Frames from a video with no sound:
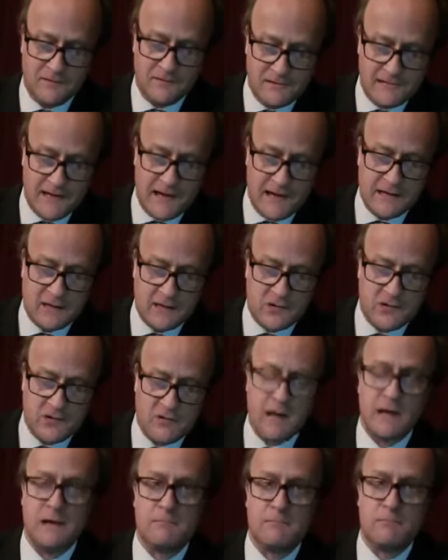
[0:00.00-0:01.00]
The dead
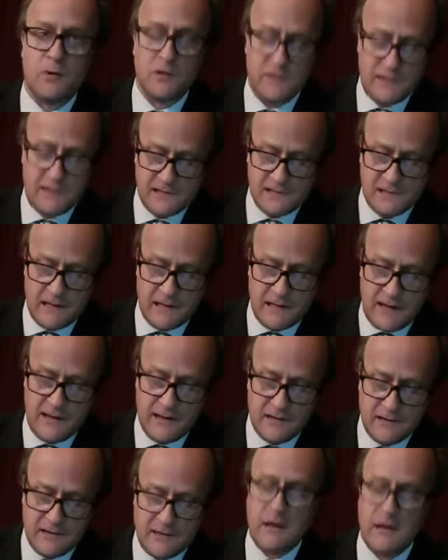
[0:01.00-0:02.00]
grey bodies
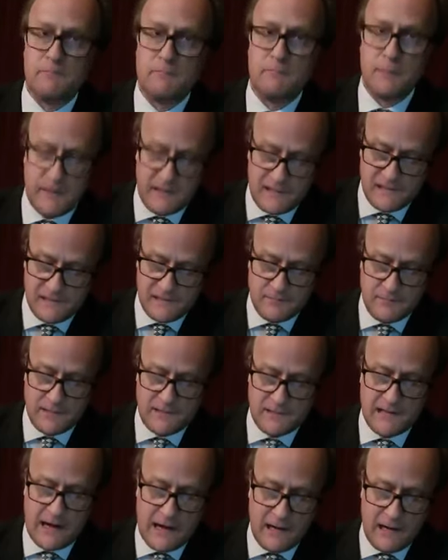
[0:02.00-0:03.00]
lay in companies and
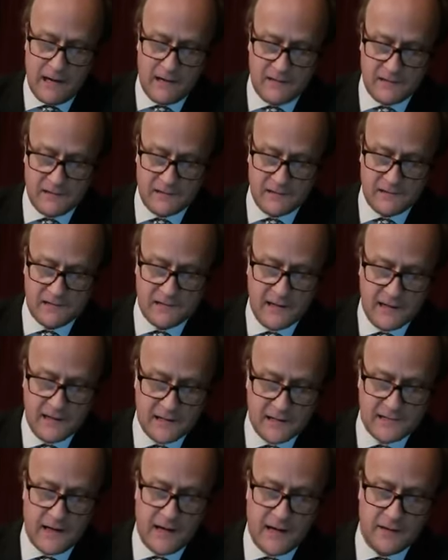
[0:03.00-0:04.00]
battalions
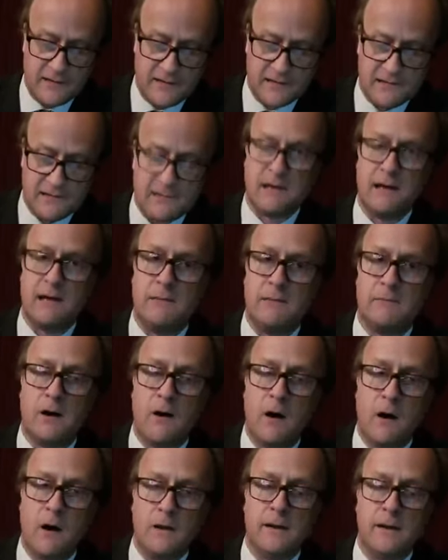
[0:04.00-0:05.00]
as others came
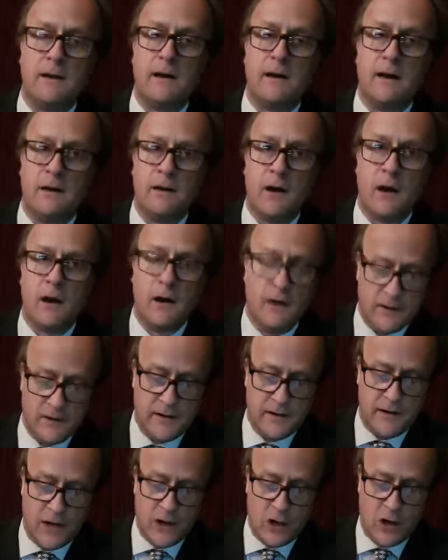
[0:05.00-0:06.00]
on and
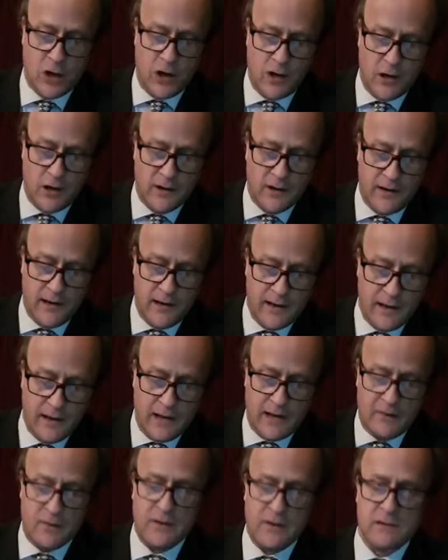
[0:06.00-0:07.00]
on and on,
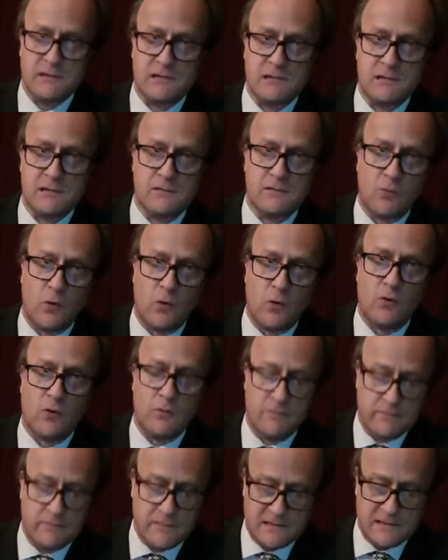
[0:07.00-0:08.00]
and they
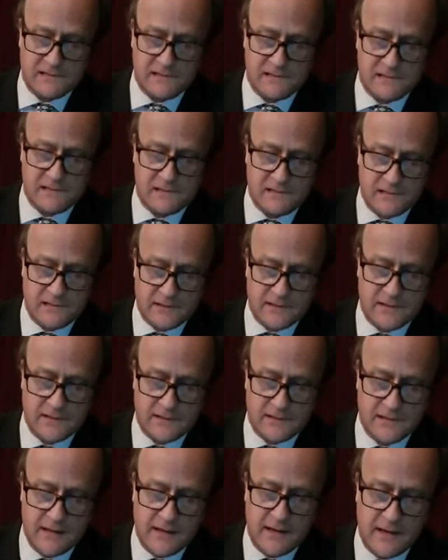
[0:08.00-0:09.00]
swarmed and
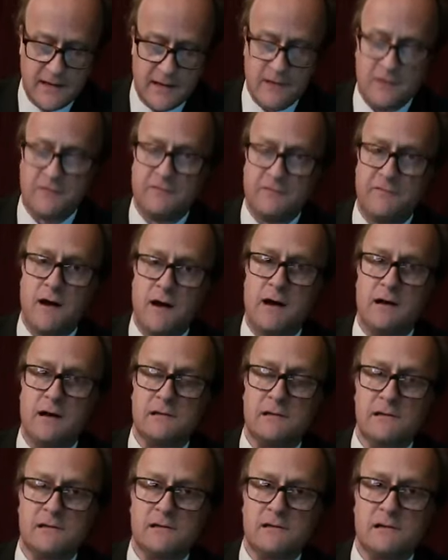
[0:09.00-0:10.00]
stirred and
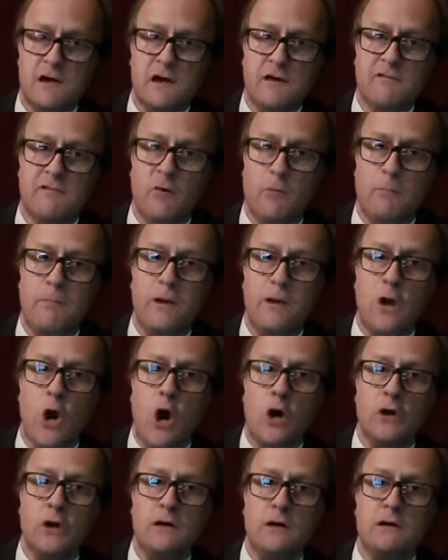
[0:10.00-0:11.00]
advanced from
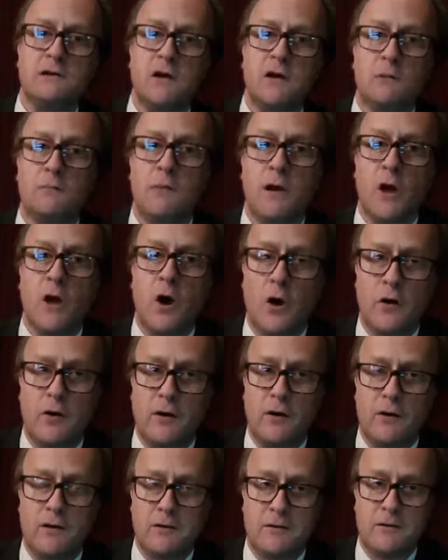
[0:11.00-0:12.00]
beyond and
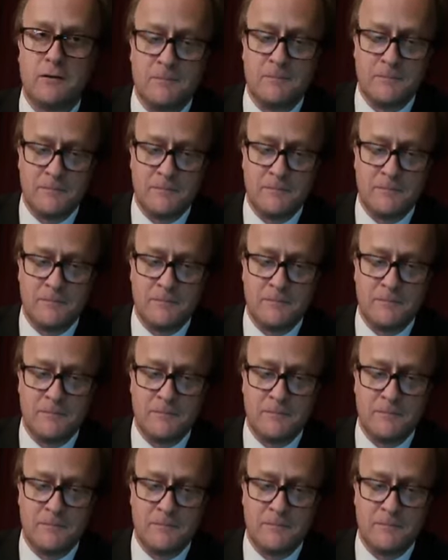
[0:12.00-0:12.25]
beyond.